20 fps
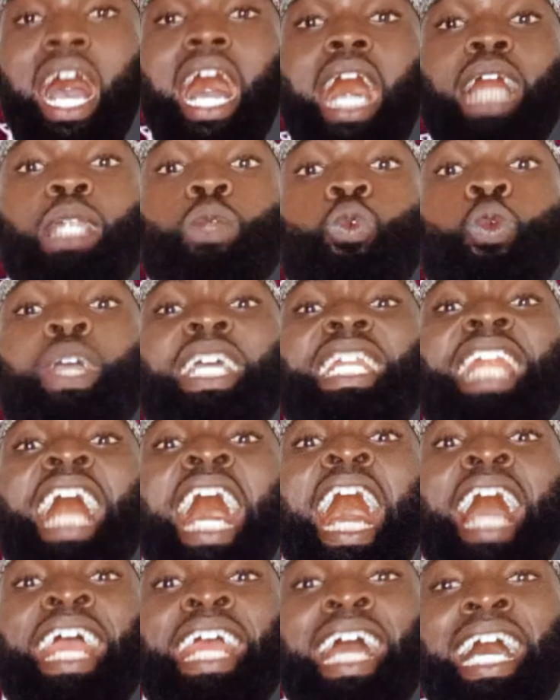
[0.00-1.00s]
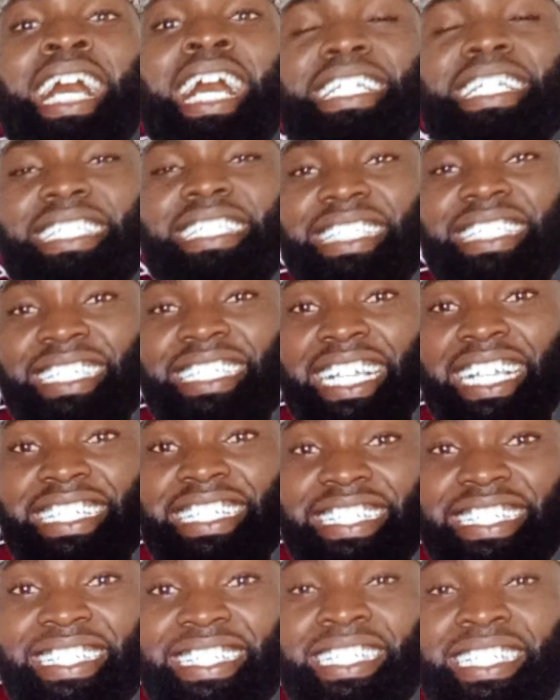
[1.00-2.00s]
Al-wilayat,
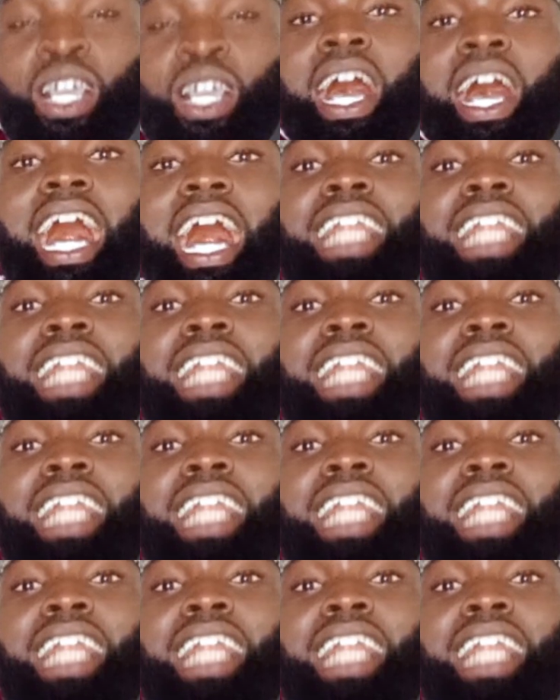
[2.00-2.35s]
states.